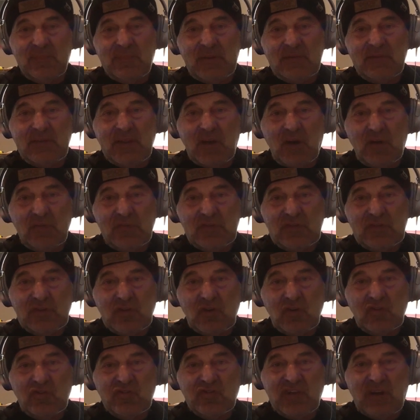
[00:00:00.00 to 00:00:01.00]
but they often
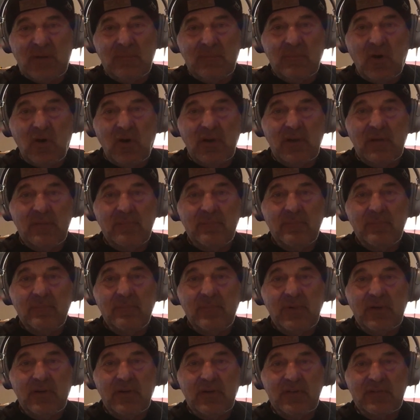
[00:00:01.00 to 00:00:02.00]
don't jump on them
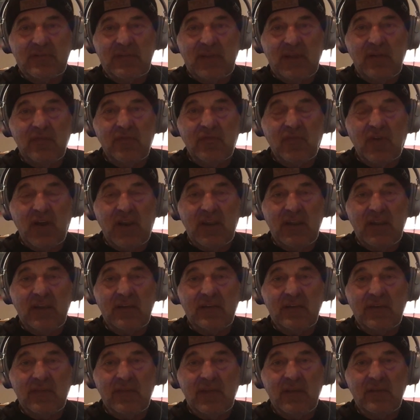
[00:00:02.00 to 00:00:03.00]
because they're afraid
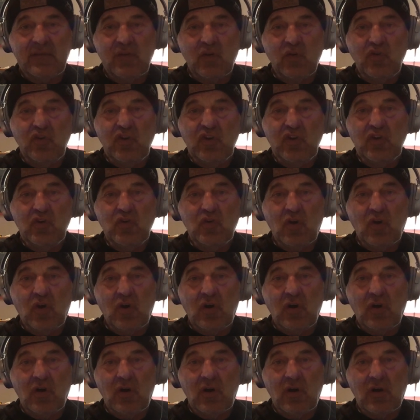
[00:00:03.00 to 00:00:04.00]
and they're so new
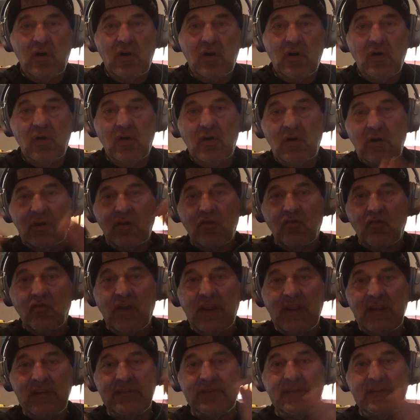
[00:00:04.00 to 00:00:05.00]
or
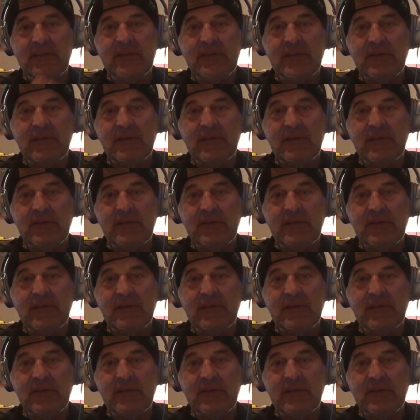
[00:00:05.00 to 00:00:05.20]
crazy,